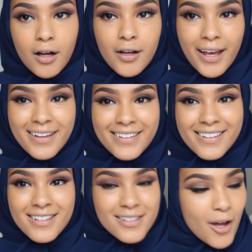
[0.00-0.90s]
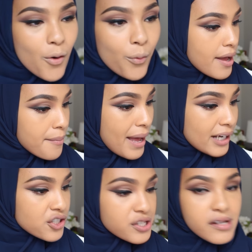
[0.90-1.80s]
Okay, so I am
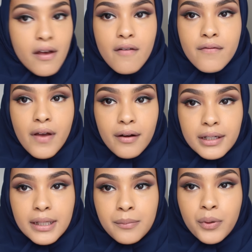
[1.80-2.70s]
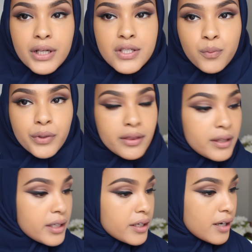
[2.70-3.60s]
actually very impressed with
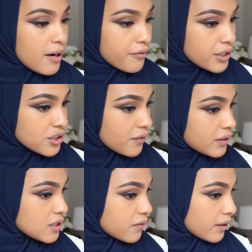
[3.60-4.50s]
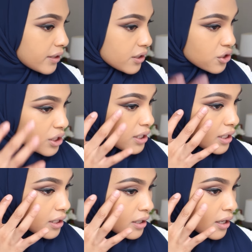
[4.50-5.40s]
the coverage of this
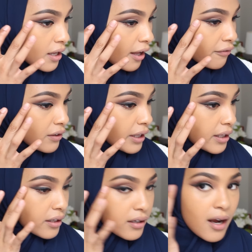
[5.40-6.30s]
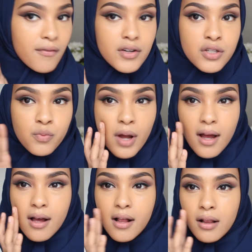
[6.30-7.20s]
foundation. I feel like it covers
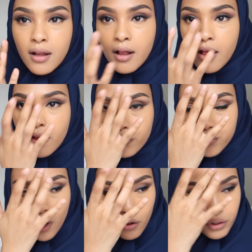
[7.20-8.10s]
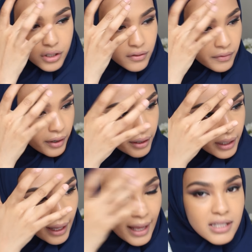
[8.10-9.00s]
well. The tone is
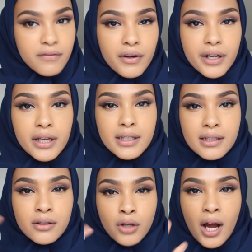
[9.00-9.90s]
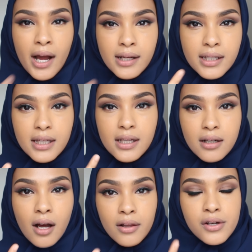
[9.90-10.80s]
very, it has a very honey
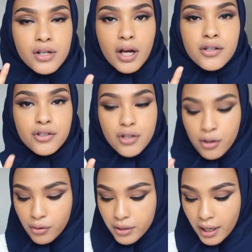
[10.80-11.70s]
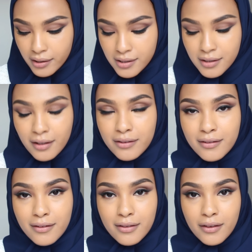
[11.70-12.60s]
colored undertone, hence the
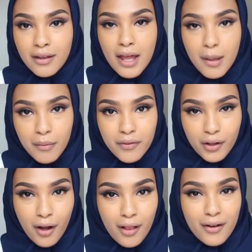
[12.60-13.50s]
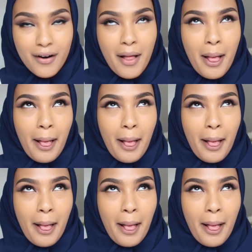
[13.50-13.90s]
name of the color.